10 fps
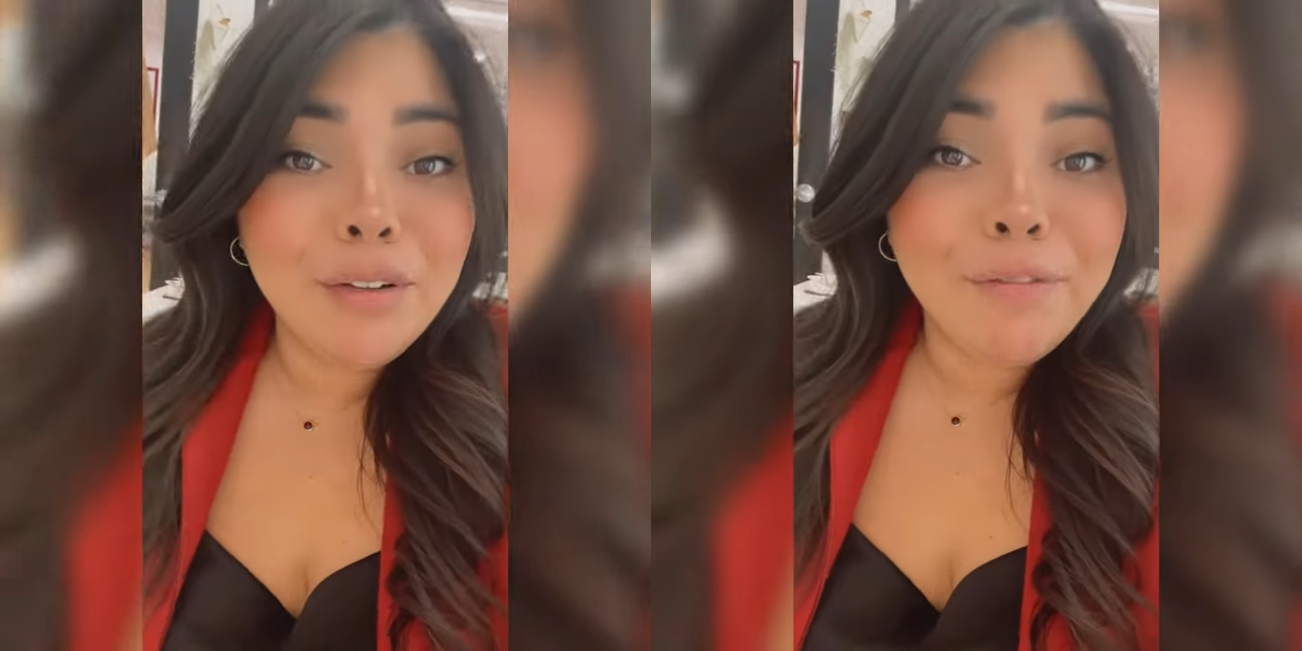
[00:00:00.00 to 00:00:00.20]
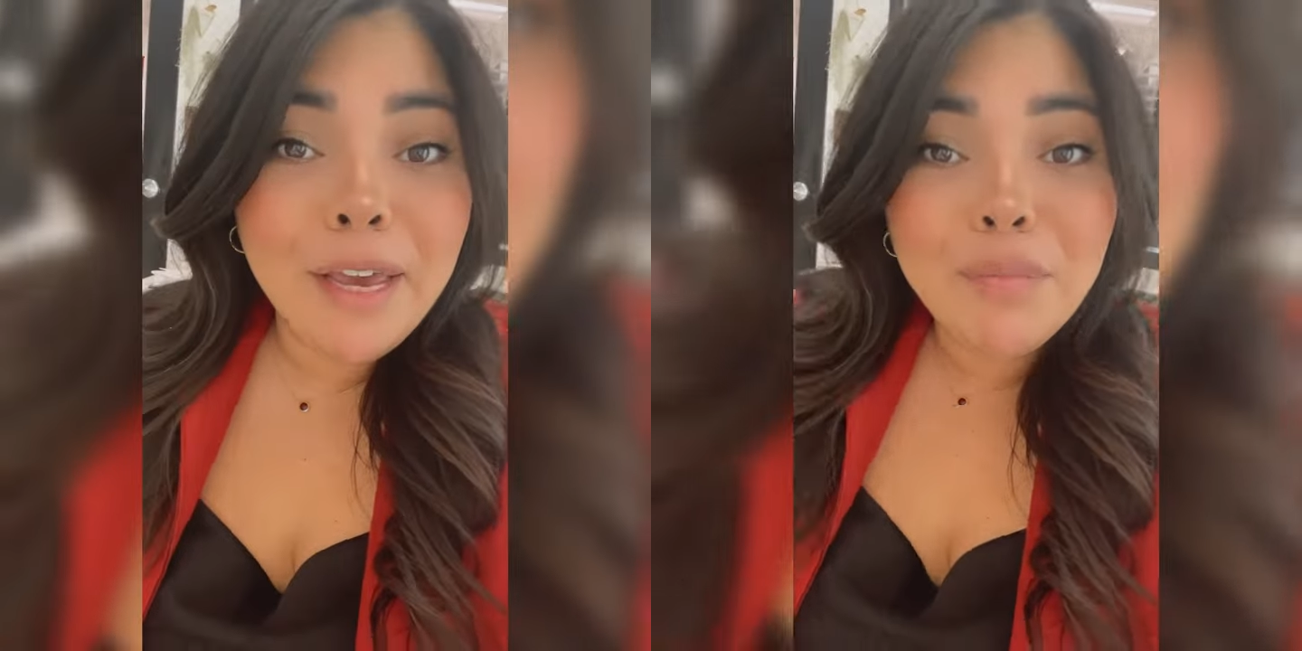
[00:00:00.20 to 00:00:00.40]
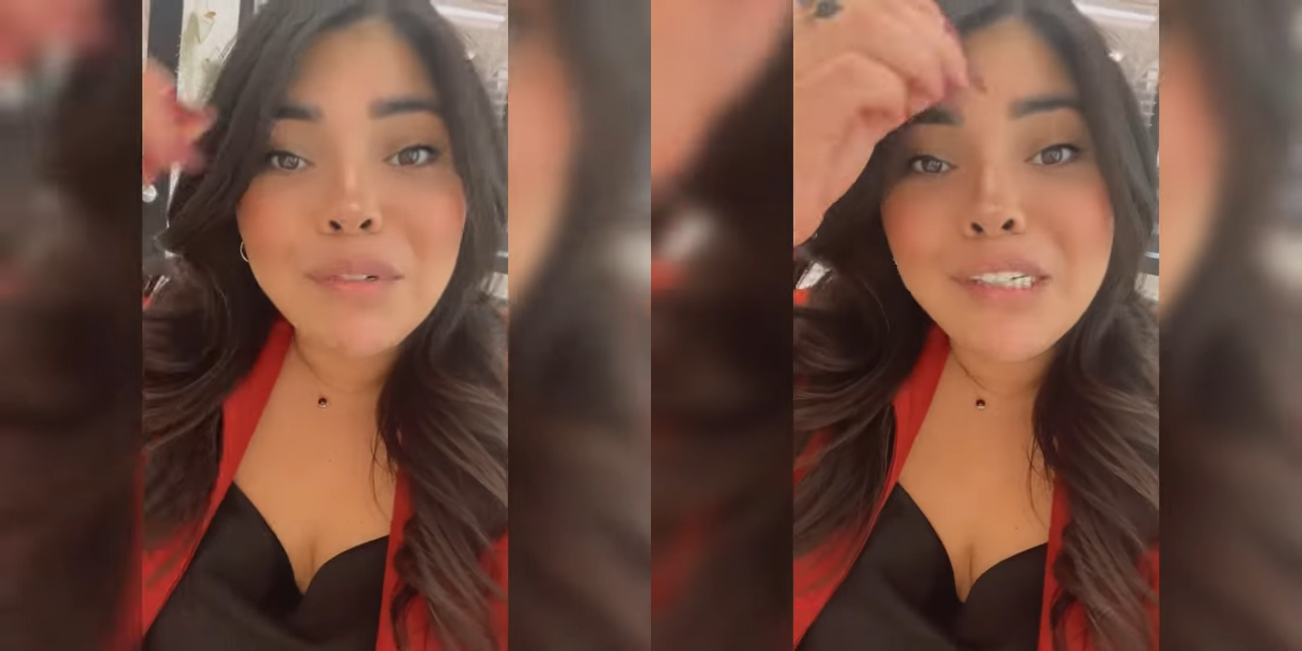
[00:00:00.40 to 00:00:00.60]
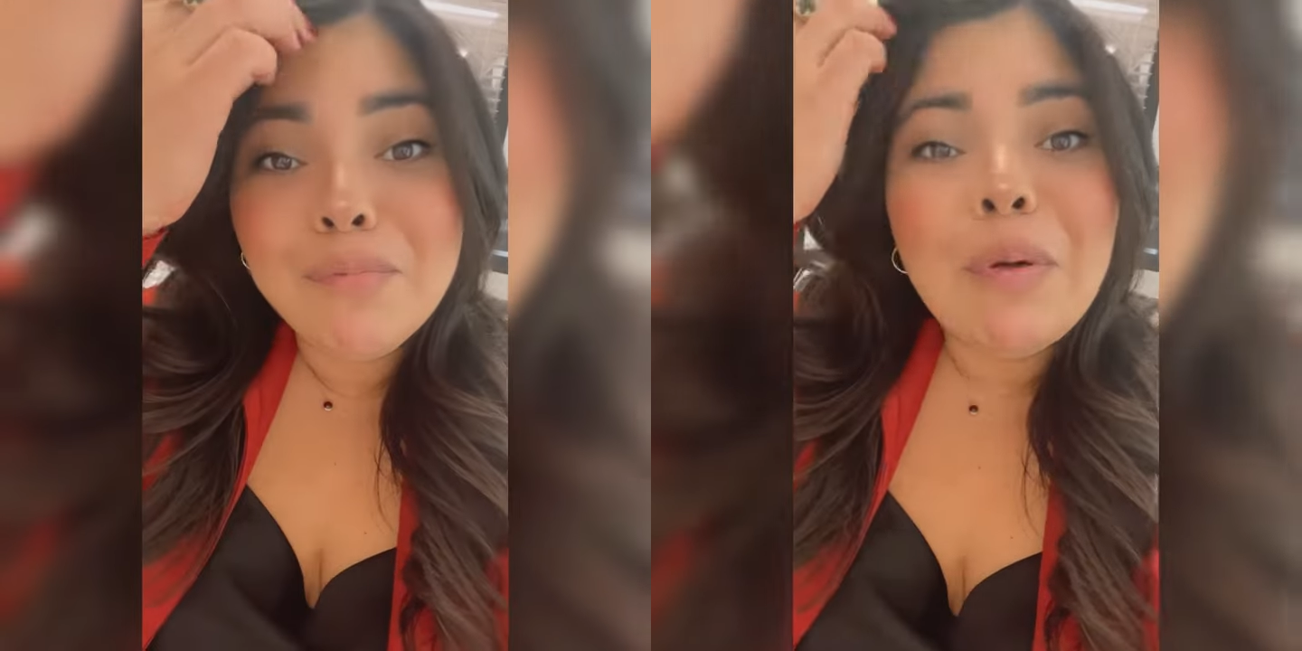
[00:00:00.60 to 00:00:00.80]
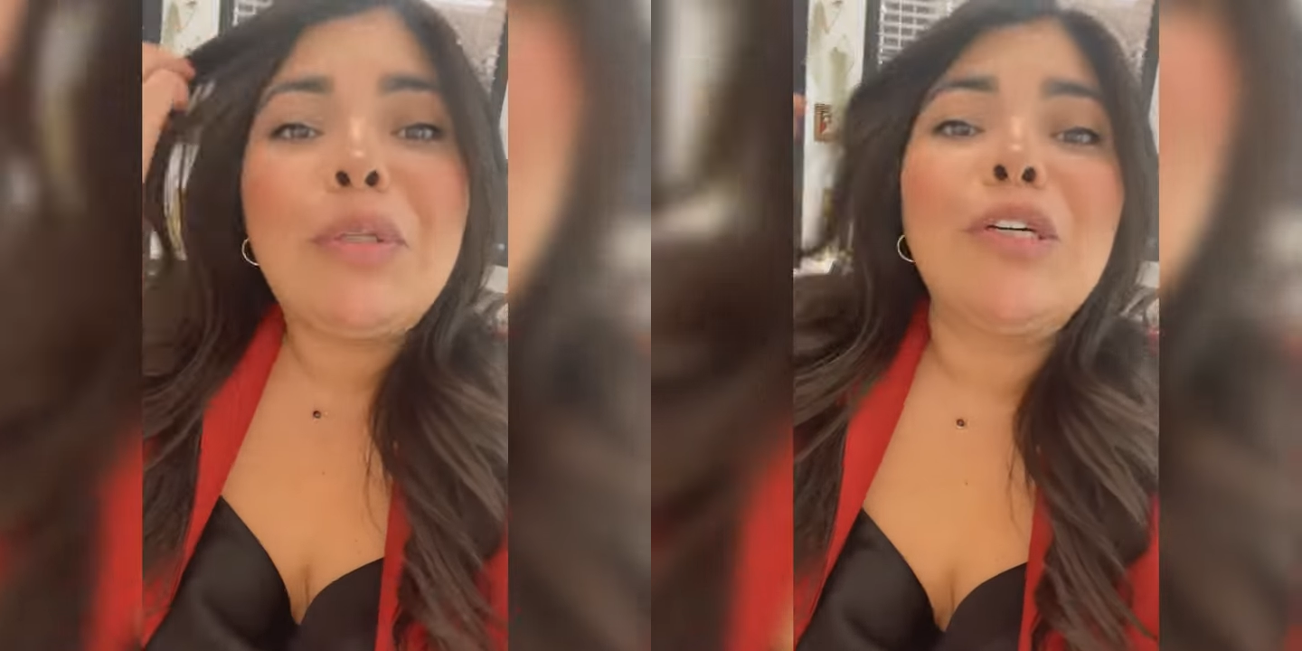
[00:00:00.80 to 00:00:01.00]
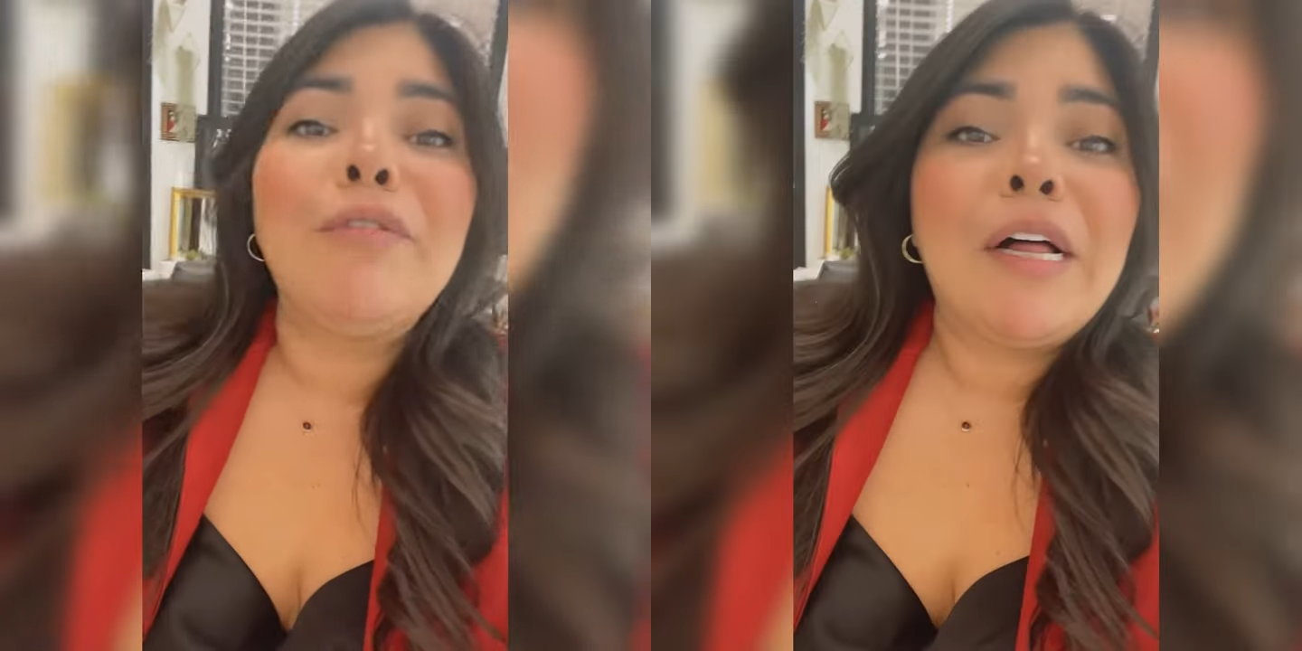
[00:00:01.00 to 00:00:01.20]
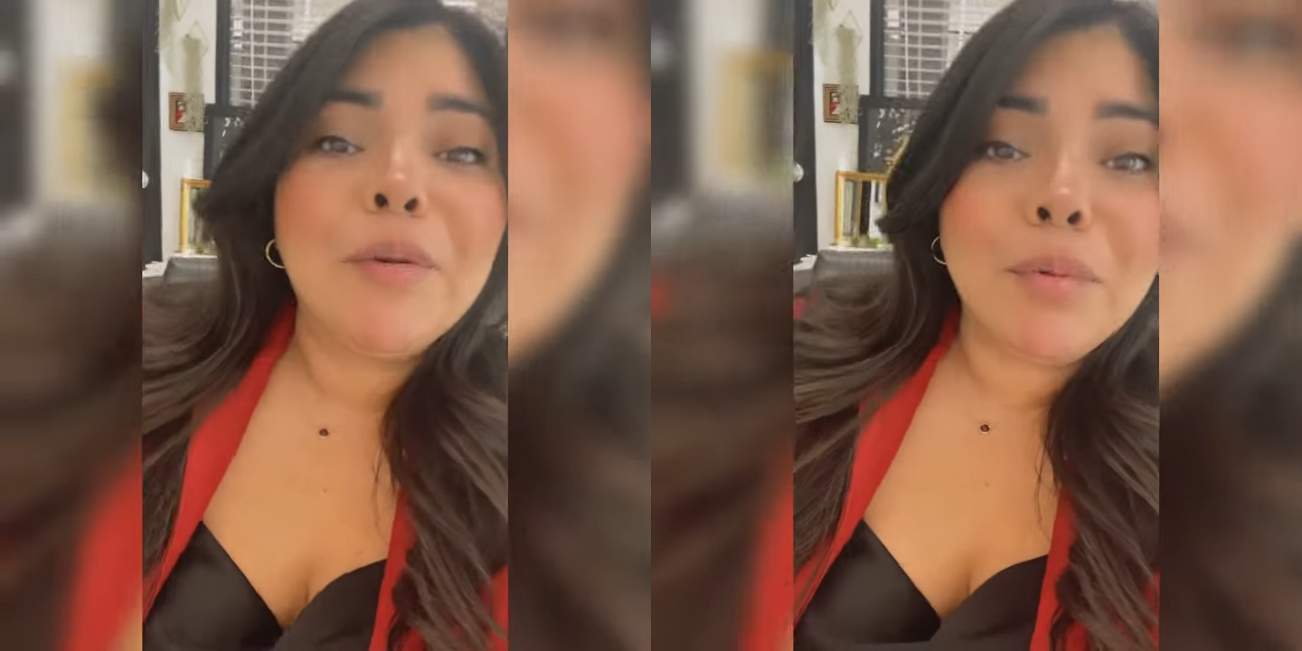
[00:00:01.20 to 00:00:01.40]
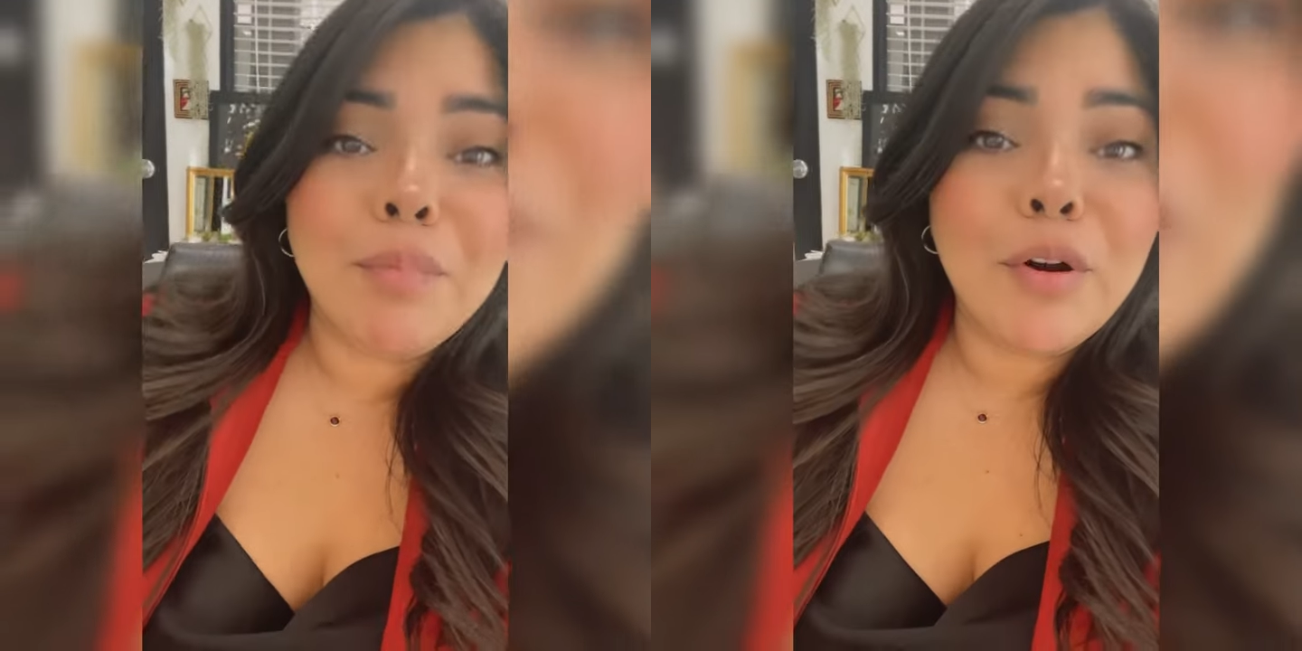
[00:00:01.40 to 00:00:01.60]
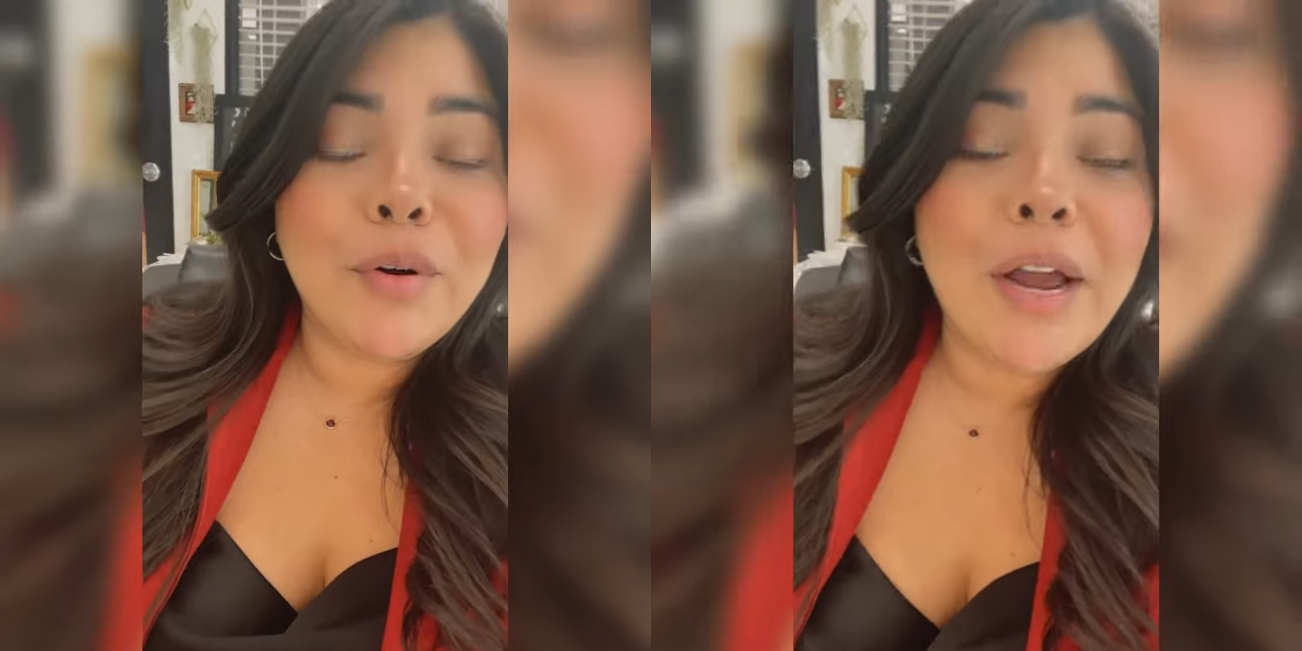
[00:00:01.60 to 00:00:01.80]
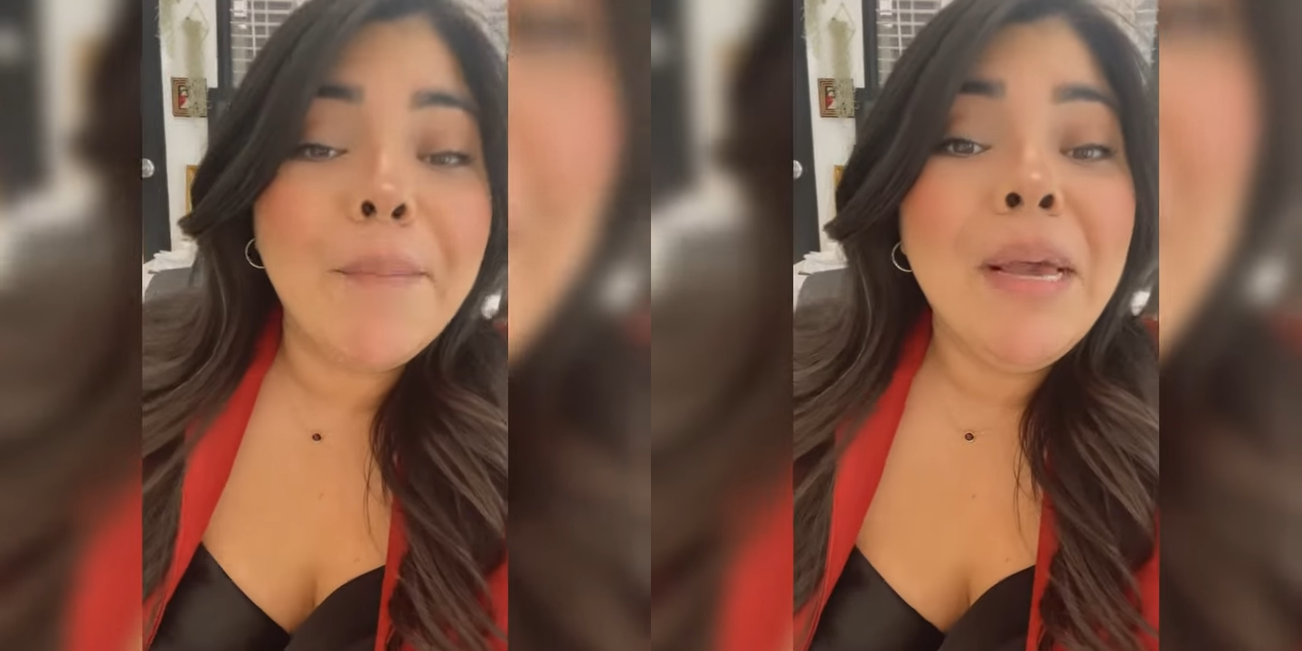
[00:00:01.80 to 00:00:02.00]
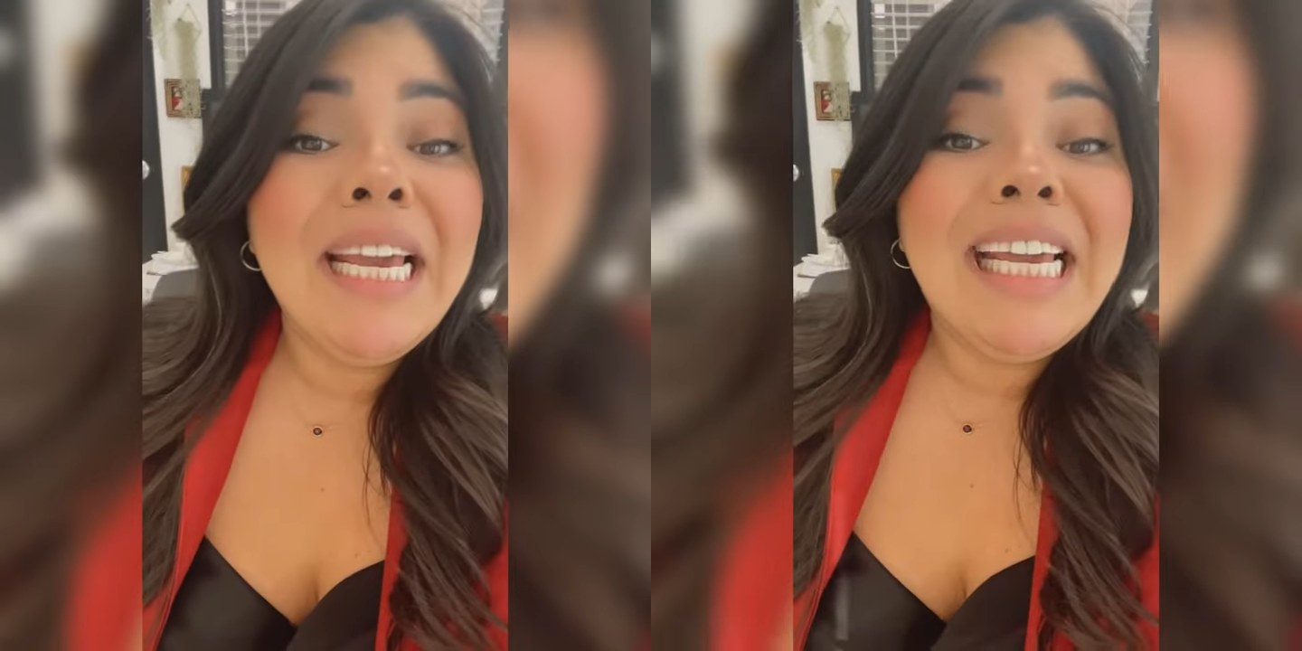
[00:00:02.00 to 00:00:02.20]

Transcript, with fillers: to fame was his builder developer program.